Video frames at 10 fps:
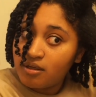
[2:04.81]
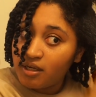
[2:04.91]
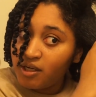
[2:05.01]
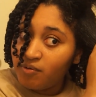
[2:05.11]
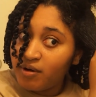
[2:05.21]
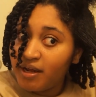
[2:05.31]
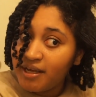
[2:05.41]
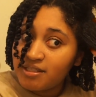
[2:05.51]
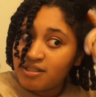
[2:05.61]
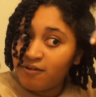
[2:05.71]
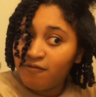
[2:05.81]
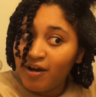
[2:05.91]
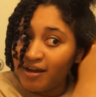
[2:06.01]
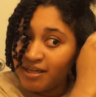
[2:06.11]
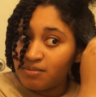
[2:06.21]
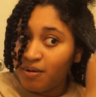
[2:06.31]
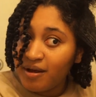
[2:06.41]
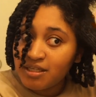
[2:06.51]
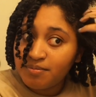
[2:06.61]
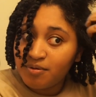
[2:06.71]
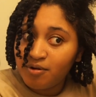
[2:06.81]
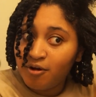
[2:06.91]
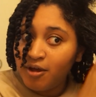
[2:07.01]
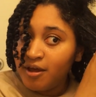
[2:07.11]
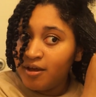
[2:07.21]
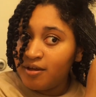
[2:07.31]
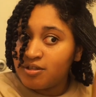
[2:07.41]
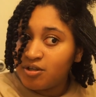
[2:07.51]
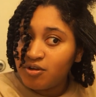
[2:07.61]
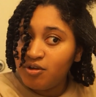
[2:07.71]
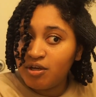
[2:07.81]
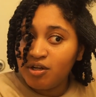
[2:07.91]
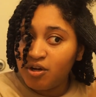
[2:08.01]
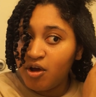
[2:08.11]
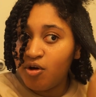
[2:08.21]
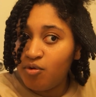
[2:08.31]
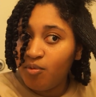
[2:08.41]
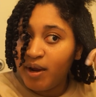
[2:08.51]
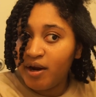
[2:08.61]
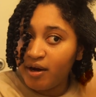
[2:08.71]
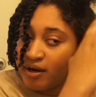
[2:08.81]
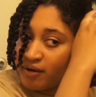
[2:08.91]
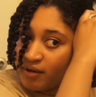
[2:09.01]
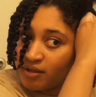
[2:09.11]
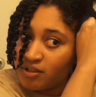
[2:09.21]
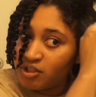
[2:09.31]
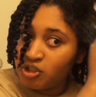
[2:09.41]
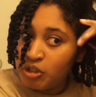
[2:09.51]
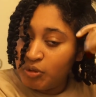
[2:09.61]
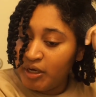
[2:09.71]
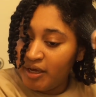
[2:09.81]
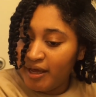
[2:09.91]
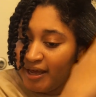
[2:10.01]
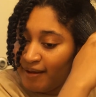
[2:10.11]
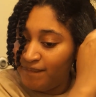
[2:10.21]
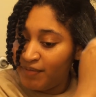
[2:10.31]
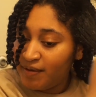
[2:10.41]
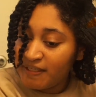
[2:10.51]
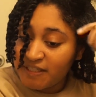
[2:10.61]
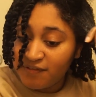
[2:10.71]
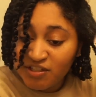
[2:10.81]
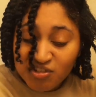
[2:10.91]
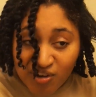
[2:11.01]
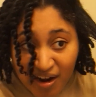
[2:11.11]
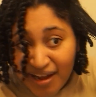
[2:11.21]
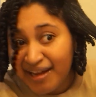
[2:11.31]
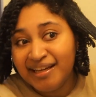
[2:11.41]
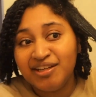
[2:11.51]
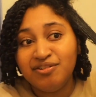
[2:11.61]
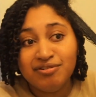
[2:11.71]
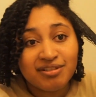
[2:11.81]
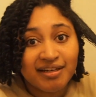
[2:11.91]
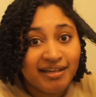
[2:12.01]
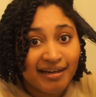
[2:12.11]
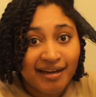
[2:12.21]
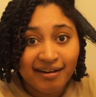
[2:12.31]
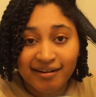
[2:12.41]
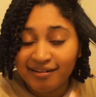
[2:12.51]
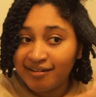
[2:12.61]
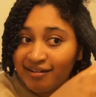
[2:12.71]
And you want it as defined as possible so you can know where to cut at. Because if it's dry, you just cutting hair.